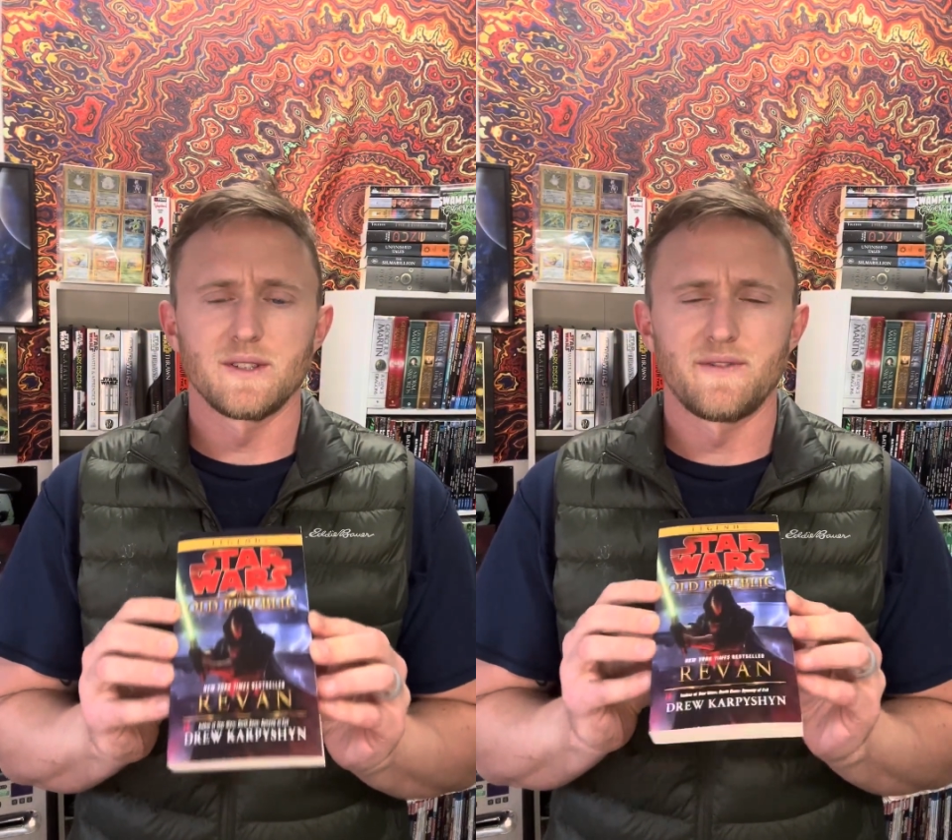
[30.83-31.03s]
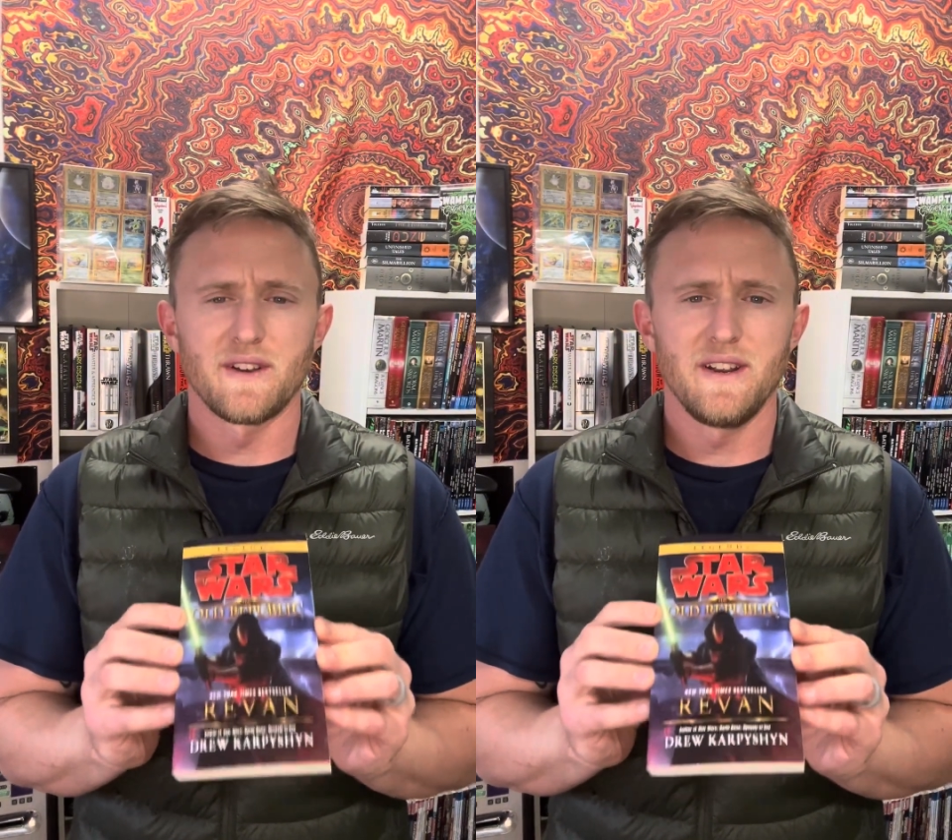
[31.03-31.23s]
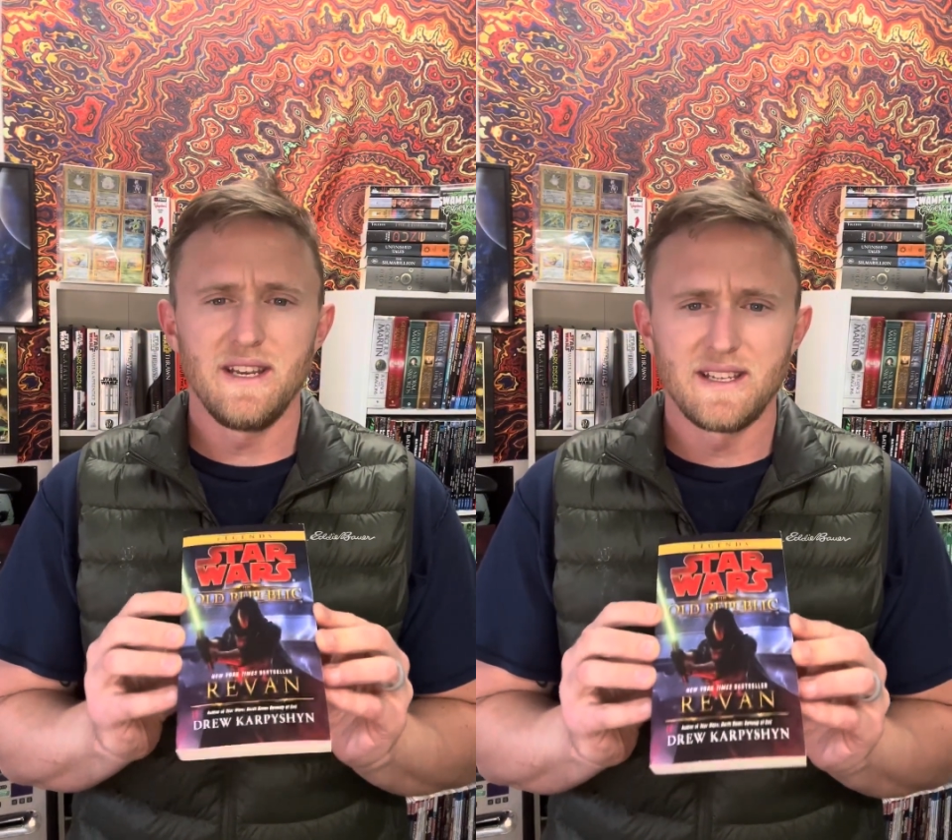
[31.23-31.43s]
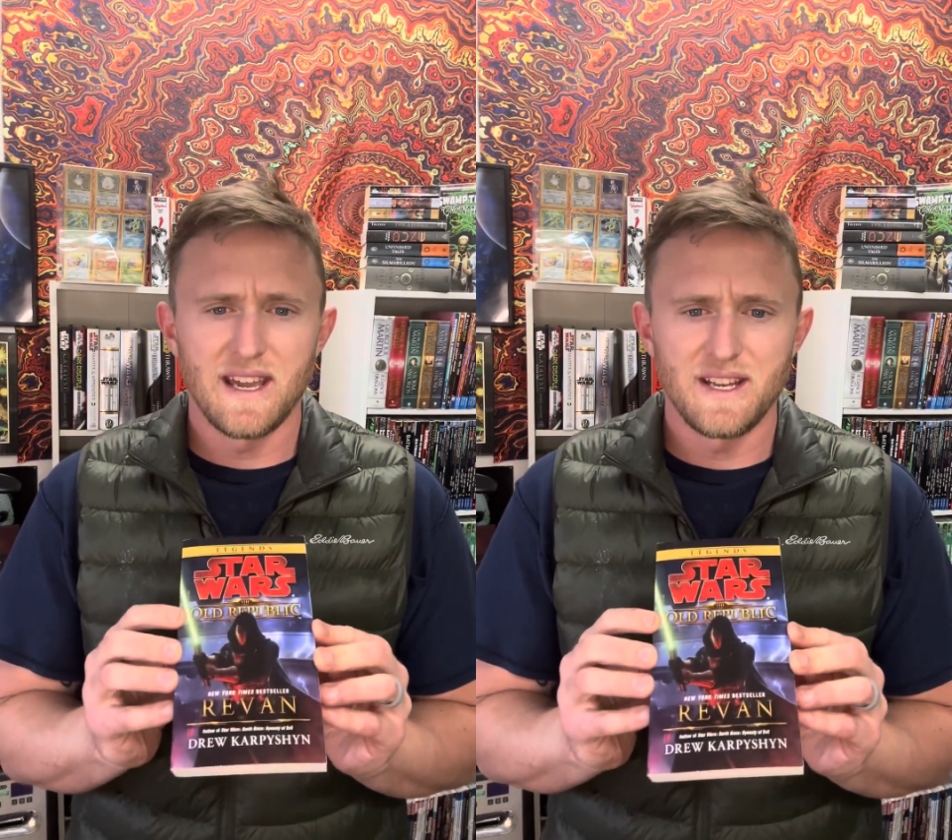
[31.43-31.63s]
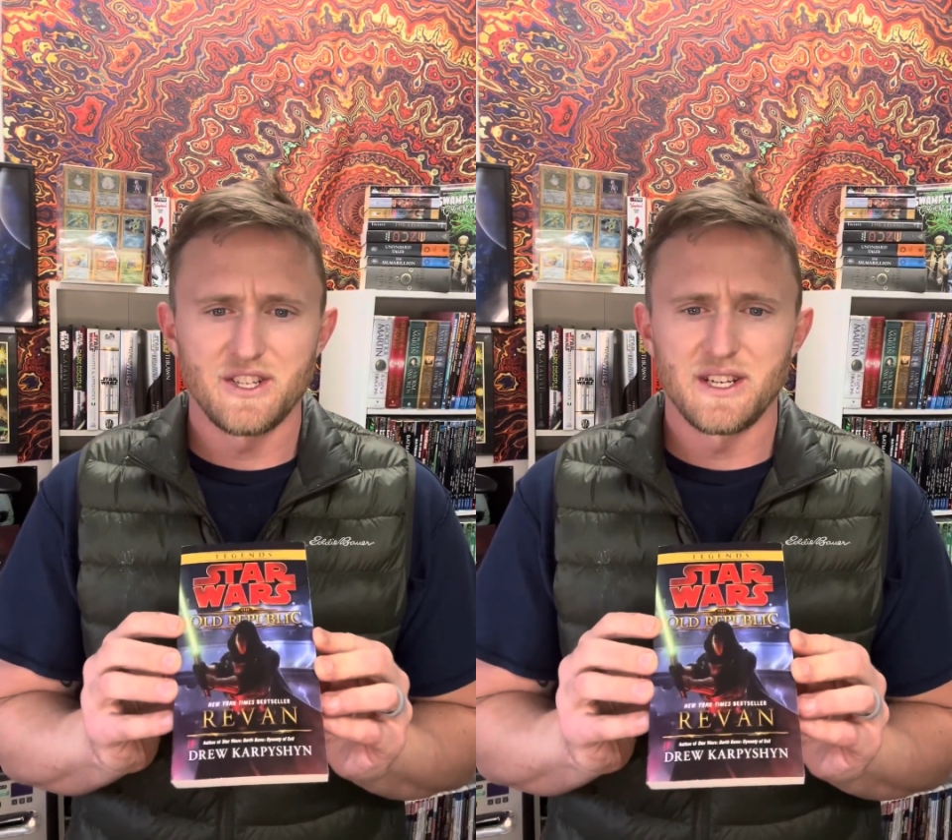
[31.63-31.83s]
It's very
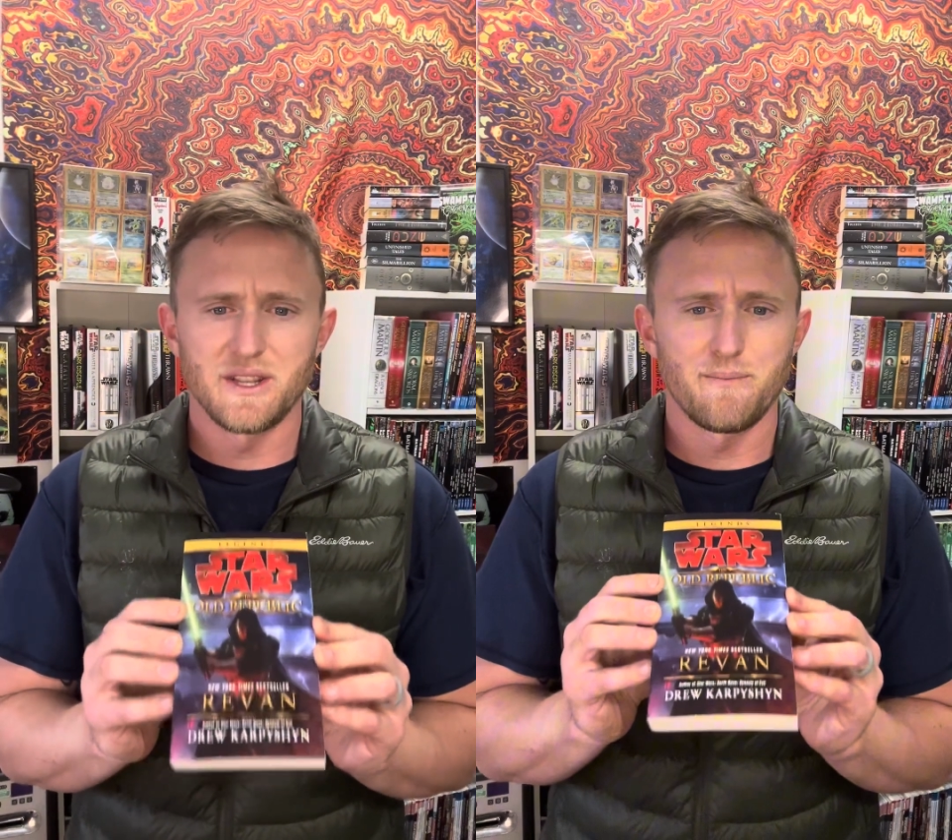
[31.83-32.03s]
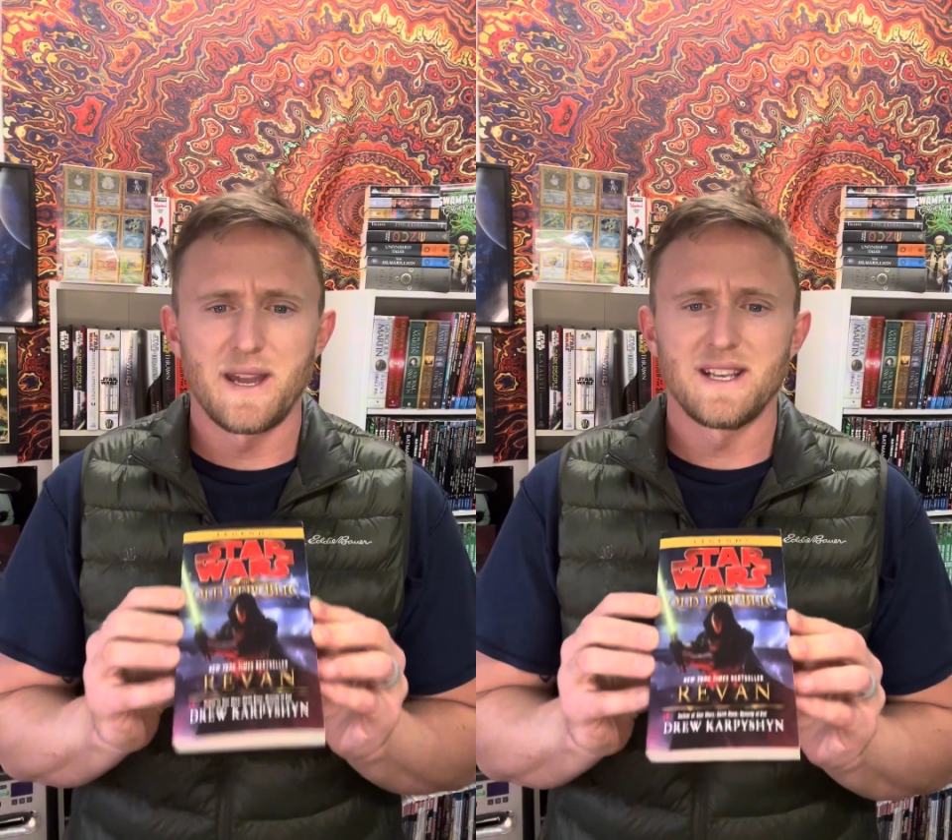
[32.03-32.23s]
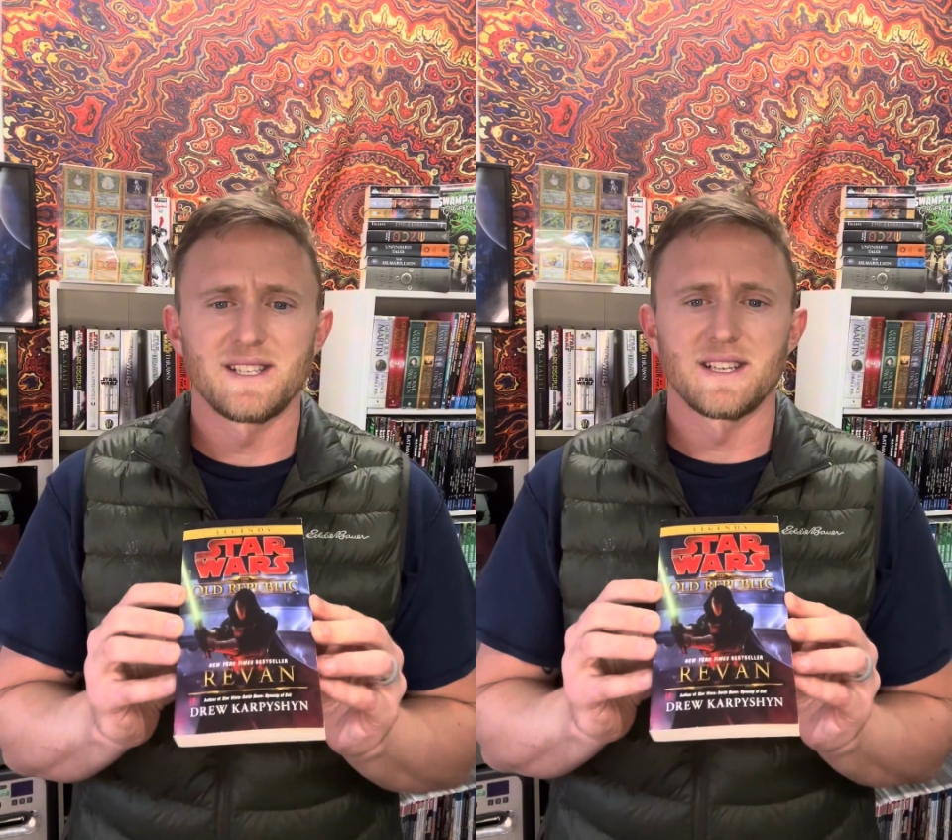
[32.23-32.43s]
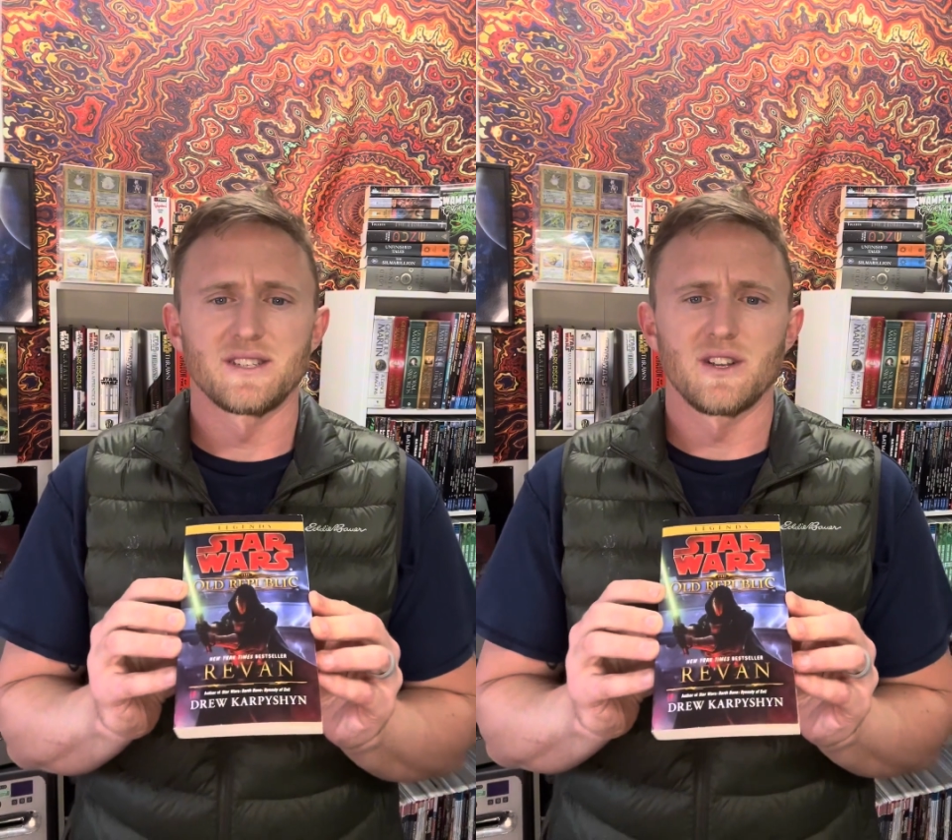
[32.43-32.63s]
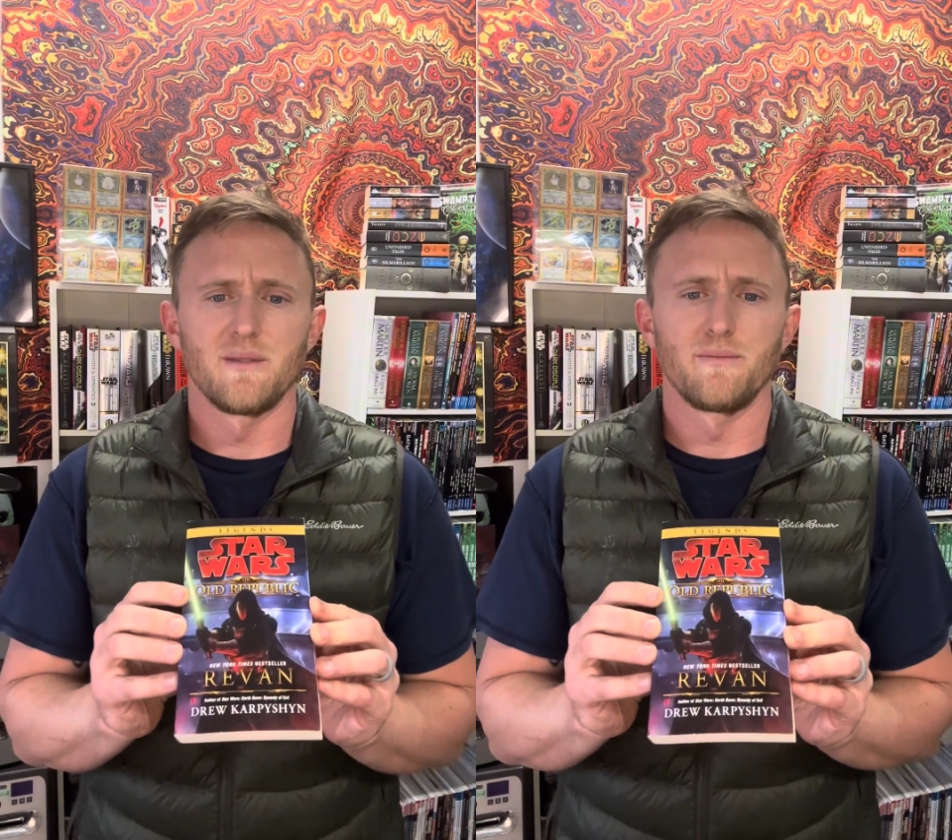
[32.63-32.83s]
engaging. The pacing
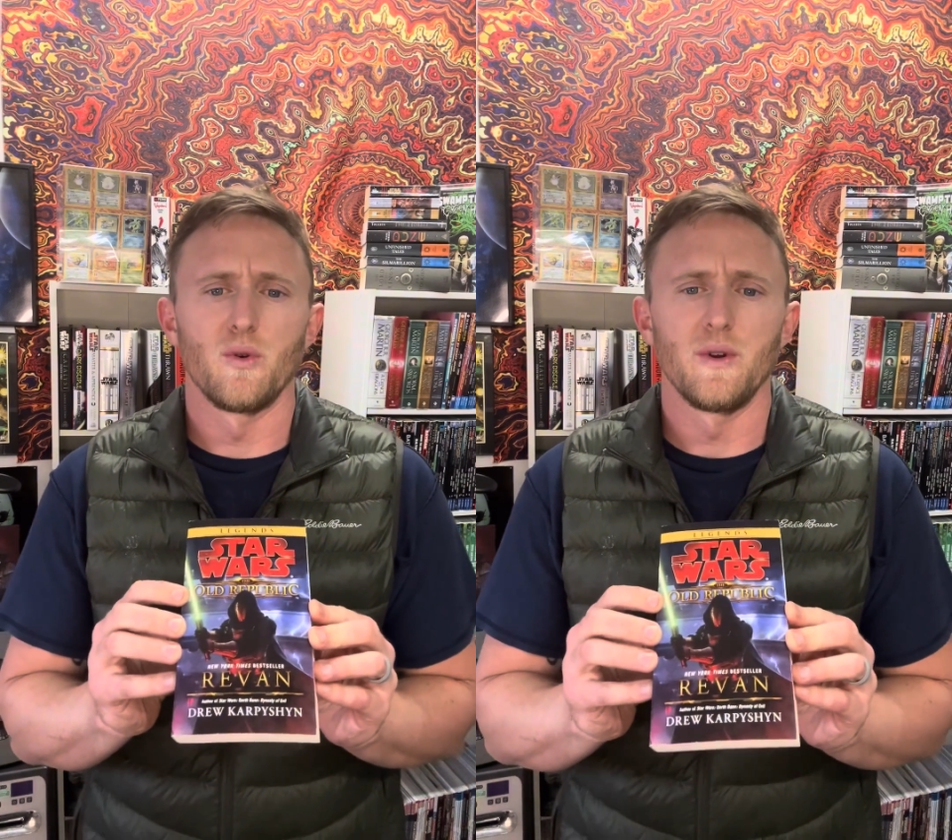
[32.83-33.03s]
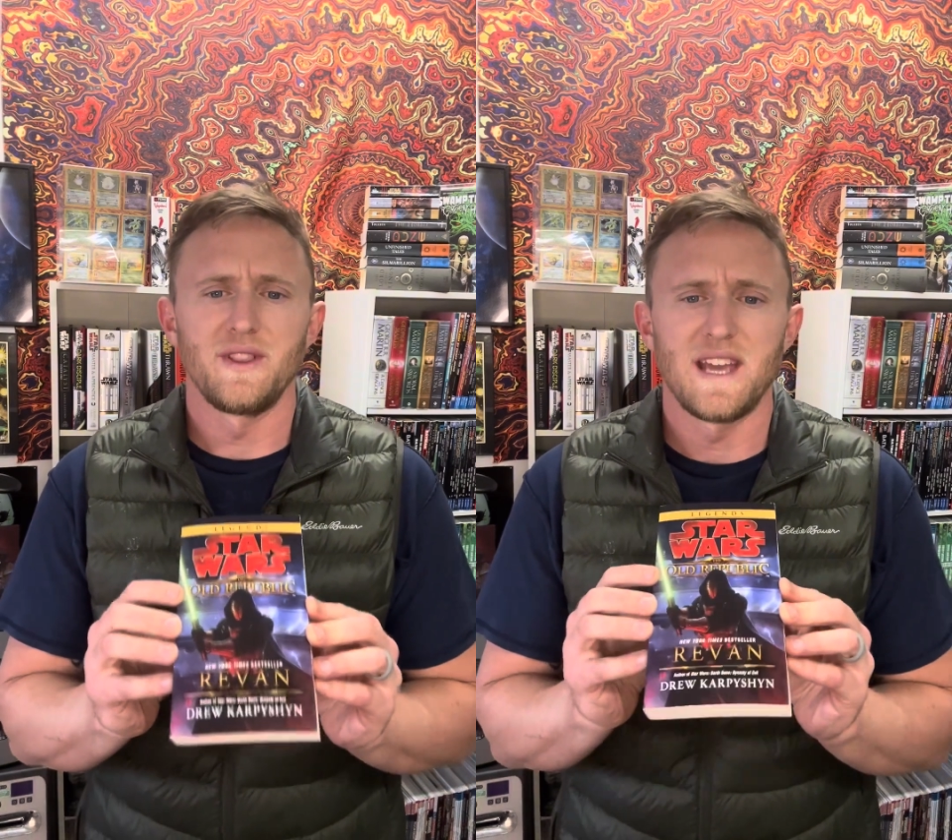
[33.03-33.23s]
is on point.